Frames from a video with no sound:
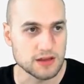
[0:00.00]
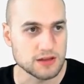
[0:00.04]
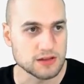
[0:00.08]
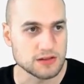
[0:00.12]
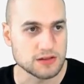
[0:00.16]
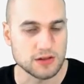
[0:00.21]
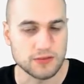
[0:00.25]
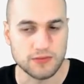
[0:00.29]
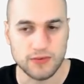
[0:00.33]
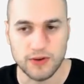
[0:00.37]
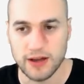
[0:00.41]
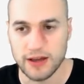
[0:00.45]

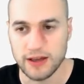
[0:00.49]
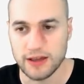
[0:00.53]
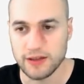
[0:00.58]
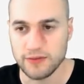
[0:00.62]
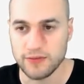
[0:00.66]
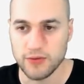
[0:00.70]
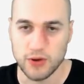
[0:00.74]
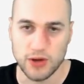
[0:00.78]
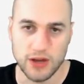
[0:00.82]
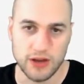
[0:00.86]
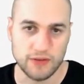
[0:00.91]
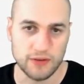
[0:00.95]
So
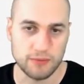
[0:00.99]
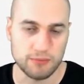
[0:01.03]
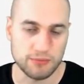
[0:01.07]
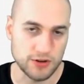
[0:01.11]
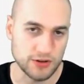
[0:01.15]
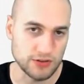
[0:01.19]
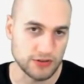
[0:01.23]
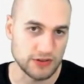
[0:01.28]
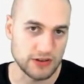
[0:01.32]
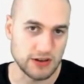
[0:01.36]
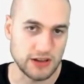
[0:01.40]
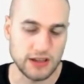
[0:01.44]
if you have a
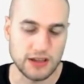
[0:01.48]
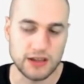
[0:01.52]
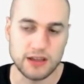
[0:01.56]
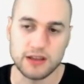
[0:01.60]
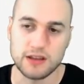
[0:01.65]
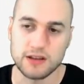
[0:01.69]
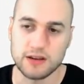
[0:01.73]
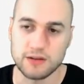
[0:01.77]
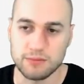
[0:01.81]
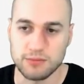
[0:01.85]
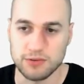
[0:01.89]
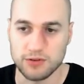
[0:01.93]
person A
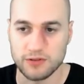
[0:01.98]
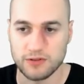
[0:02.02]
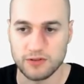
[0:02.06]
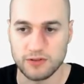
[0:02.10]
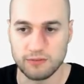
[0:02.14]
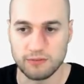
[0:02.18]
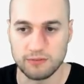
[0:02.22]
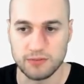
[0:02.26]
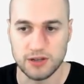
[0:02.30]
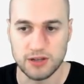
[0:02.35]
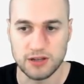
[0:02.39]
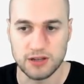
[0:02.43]
and a
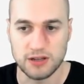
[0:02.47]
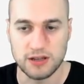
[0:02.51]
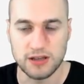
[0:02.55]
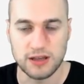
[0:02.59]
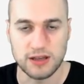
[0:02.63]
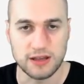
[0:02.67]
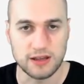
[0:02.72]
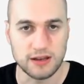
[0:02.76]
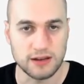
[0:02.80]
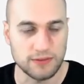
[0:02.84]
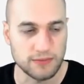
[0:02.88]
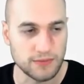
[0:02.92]
person B,
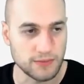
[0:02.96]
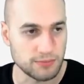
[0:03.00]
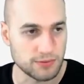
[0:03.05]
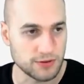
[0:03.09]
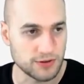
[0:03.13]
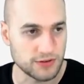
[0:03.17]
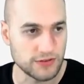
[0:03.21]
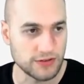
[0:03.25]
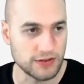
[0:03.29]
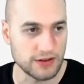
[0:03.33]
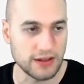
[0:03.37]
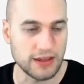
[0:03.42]
and if a
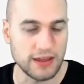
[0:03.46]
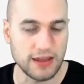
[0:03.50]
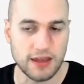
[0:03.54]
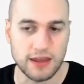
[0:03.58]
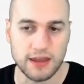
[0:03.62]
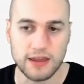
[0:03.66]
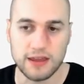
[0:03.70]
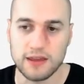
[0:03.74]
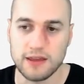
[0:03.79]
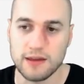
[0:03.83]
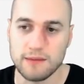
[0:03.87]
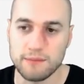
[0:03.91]
person
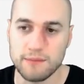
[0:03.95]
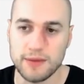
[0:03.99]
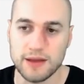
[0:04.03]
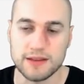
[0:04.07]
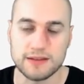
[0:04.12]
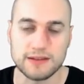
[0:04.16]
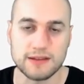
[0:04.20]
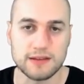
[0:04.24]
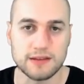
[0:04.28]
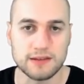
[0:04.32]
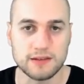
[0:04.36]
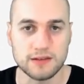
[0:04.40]
A
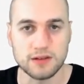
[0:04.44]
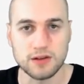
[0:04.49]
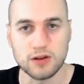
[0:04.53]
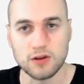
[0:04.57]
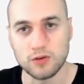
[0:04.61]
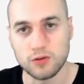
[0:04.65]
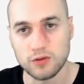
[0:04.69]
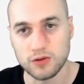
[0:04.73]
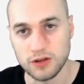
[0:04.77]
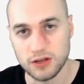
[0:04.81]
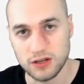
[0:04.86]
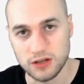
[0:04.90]
embeds his
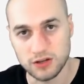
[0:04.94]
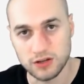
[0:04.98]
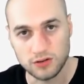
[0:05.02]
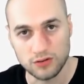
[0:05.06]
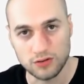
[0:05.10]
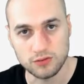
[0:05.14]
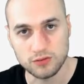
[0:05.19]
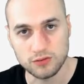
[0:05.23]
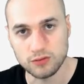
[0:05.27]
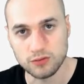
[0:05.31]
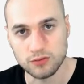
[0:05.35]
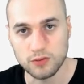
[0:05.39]
code
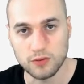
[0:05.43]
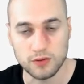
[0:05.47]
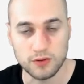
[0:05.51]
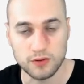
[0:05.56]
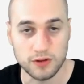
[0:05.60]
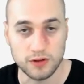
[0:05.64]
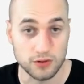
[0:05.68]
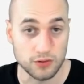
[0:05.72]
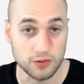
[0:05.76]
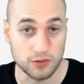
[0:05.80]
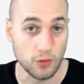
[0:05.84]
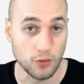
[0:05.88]
into a
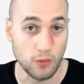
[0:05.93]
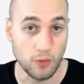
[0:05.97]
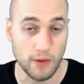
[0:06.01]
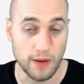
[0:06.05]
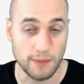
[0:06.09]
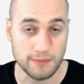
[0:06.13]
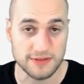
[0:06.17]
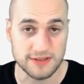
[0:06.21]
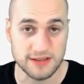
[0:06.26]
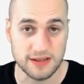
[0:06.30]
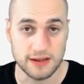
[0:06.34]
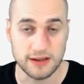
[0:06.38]

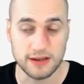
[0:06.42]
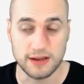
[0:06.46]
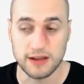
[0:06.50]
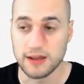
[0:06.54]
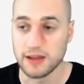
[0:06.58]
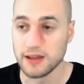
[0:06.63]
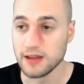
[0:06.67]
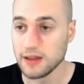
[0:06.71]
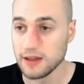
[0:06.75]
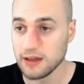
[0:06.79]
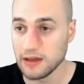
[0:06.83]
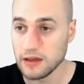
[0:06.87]
website,
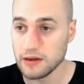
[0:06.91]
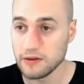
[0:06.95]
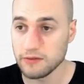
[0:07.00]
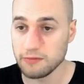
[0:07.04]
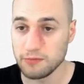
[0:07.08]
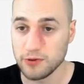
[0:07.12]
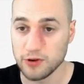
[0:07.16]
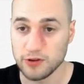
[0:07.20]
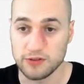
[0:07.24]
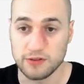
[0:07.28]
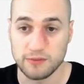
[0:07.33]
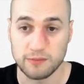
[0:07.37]
and if
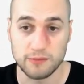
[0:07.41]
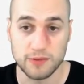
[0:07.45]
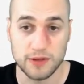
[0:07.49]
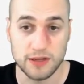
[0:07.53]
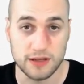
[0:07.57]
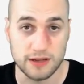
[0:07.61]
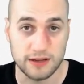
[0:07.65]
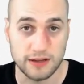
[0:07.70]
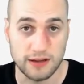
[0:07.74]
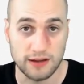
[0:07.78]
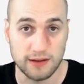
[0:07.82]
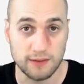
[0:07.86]
person
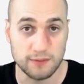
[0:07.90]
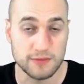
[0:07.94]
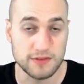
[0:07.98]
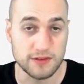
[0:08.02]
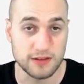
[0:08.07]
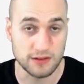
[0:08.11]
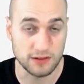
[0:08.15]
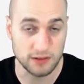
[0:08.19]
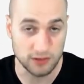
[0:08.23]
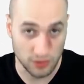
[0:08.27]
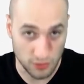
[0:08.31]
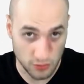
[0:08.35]
B comes
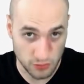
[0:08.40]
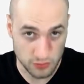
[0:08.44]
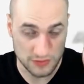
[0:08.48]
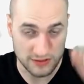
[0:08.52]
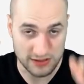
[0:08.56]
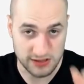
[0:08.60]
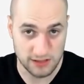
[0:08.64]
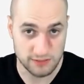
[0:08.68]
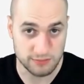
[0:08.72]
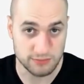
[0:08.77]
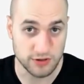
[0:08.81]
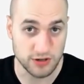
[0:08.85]
and loads
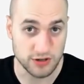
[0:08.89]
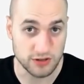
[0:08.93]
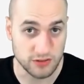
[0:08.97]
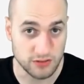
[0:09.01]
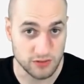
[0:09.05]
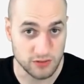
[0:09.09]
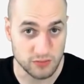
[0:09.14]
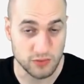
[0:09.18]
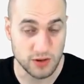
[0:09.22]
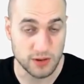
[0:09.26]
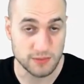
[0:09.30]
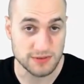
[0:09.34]
that part of
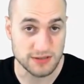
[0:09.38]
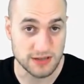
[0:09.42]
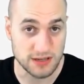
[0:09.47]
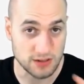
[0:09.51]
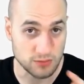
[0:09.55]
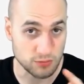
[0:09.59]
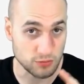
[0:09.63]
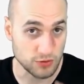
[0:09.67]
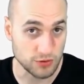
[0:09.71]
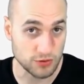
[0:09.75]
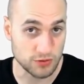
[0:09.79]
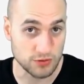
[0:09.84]
the website
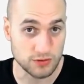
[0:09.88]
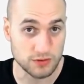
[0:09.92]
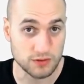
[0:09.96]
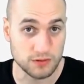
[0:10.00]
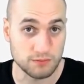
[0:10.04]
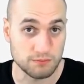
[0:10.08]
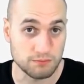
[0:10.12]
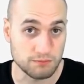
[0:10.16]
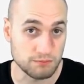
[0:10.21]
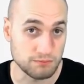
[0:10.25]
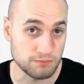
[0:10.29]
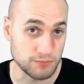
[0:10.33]
where
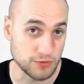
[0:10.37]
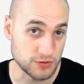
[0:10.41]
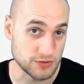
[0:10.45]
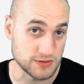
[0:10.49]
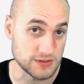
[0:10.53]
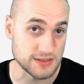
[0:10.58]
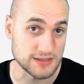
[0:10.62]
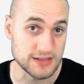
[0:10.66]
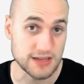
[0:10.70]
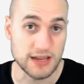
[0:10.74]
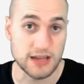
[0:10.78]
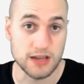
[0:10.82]

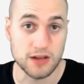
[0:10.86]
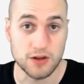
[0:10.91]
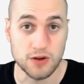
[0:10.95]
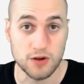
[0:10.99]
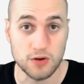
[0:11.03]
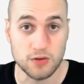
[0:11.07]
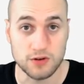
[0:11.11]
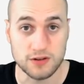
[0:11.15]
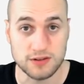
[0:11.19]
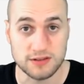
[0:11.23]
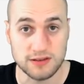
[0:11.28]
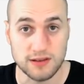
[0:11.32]
person's A
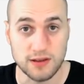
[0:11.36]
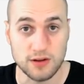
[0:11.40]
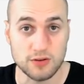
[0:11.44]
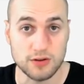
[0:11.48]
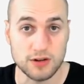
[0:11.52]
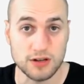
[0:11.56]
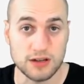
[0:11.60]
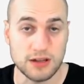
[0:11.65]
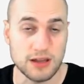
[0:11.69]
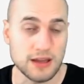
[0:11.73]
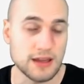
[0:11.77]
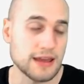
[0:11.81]
code is
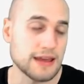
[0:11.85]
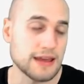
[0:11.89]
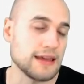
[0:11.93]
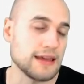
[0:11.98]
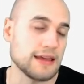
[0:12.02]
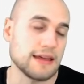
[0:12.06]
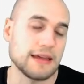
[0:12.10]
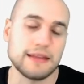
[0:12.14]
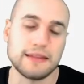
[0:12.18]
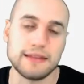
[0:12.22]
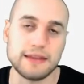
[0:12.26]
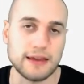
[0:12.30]
loaded,
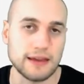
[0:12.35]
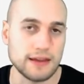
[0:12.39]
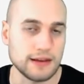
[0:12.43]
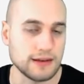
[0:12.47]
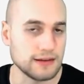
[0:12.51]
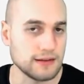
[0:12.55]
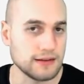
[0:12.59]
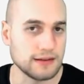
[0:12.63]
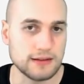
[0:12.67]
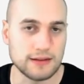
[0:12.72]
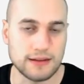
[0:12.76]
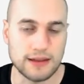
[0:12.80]

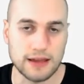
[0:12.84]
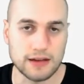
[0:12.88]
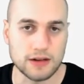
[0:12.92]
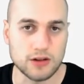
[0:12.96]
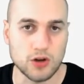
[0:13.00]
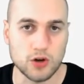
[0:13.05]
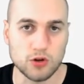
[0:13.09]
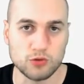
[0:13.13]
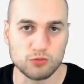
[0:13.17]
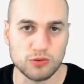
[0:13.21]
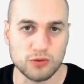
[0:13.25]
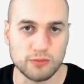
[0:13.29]
then that
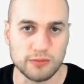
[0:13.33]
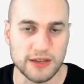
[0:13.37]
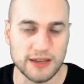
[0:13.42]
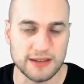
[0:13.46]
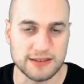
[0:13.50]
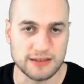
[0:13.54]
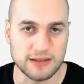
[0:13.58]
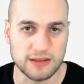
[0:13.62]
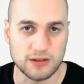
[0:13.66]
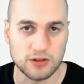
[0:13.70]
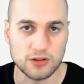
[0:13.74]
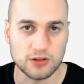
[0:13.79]
code will be
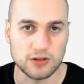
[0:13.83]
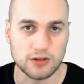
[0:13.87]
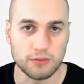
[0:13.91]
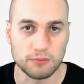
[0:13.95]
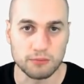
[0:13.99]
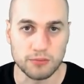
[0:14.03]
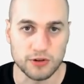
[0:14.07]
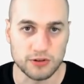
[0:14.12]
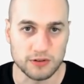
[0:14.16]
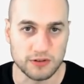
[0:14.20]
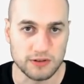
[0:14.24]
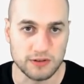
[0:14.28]
executed on
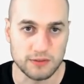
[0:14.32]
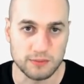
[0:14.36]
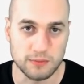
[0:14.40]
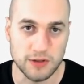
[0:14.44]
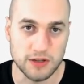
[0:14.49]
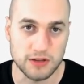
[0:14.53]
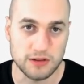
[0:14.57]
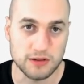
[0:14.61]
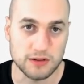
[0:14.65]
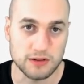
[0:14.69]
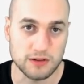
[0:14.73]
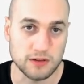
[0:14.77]
person's
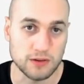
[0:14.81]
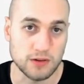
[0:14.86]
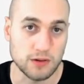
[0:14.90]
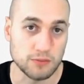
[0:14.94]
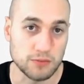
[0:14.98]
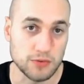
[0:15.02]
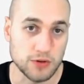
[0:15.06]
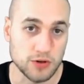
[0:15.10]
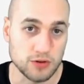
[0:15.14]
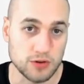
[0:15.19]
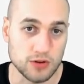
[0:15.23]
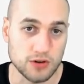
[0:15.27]
B
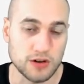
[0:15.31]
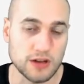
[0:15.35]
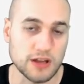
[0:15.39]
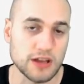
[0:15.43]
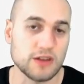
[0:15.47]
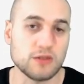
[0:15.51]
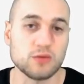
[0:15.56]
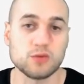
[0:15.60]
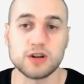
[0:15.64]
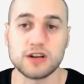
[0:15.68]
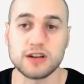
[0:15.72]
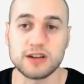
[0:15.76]
computer,
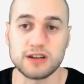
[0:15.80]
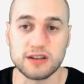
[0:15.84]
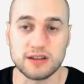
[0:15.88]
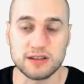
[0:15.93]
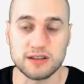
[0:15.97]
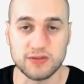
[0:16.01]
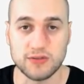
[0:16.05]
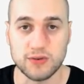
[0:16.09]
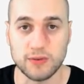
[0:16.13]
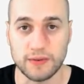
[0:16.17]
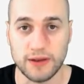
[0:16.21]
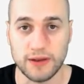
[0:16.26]
and what it
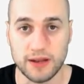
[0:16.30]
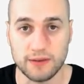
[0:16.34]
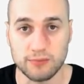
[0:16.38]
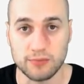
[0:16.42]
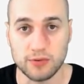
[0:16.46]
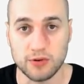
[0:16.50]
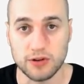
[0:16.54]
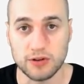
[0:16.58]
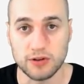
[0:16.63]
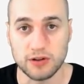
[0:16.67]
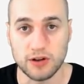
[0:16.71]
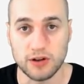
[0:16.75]
does from that
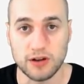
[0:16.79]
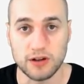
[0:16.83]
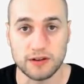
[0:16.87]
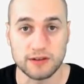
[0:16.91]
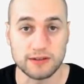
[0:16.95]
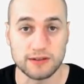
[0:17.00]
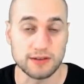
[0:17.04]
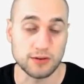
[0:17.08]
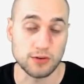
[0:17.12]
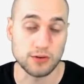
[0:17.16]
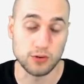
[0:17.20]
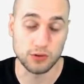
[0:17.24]
point on
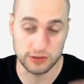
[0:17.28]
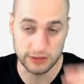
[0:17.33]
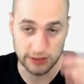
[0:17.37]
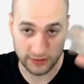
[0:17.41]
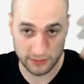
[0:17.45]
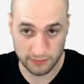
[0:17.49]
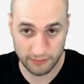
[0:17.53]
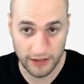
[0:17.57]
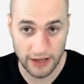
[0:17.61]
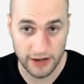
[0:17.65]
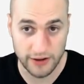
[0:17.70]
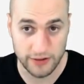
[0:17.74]
is a whole
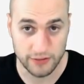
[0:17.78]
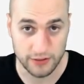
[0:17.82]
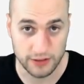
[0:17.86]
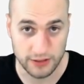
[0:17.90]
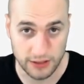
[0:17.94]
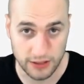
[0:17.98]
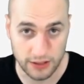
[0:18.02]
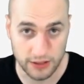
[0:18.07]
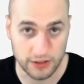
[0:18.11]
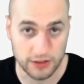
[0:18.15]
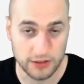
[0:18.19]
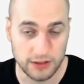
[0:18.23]
nother matter
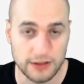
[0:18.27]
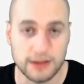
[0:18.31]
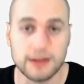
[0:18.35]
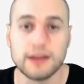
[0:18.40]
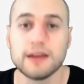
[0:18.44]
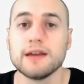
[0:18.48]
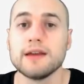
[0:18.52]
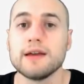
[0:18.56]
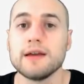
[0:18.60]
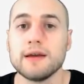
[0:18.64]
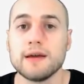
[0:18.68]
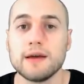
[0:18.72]
entirely,
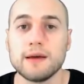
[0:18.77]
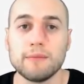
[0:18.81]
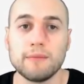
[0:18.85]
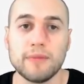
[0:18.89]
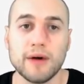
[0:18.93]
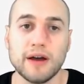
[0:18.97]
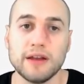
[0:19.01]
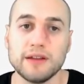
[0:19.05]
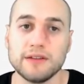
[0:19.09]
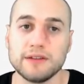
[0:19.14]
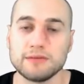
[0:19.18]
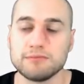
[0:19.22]

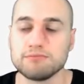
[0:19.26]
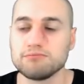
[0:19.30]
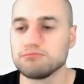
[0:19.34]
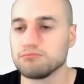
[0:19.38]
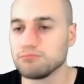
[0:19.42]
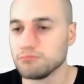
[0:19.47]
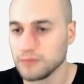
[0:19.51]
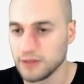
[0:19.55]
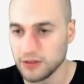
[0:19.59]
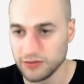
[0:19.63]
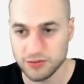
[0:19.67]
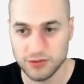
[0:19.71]
but
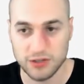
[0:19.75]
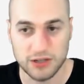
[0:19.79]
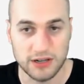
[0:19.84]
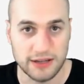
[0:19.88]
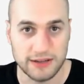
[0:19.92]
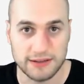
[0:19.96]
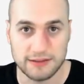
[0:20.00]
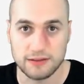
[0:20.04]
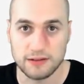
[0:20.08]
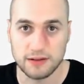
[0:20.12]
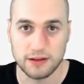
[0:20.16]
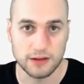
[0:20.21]

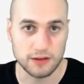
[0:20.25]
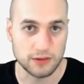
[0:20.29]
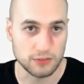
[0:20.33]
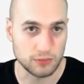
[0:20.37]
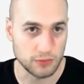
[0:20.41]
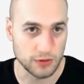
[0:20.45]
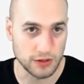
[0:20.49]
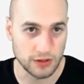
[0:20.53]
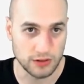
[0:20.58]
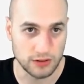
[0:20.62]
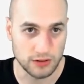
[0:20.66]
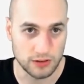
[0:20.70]
nevertheless it
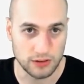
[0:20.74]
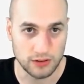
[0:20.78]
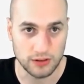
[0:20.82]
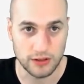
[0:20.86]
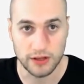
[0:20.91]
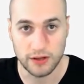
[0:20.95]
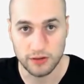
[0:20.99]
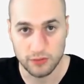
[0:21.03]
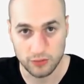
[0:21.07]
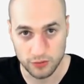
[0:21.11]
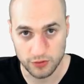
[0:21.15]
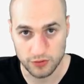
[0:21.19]
will
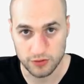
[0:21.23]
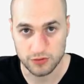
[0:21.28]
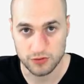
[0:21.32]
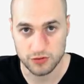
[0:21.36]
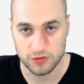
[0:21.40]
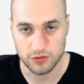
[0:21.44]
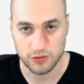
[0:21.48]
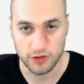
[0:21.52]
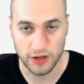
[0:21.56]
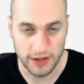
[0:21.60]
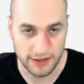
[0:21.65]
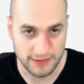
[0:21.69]
or it
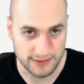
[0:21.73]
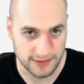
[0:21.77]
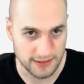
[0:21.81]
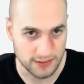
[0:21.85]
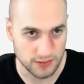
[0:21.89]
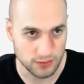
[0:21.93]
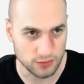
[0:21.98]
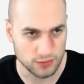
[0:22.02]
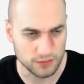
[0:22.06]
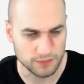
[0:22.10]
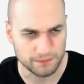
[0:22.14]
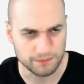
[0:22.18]
should
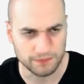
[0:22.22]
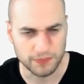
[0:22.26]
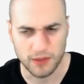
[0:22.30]
execute.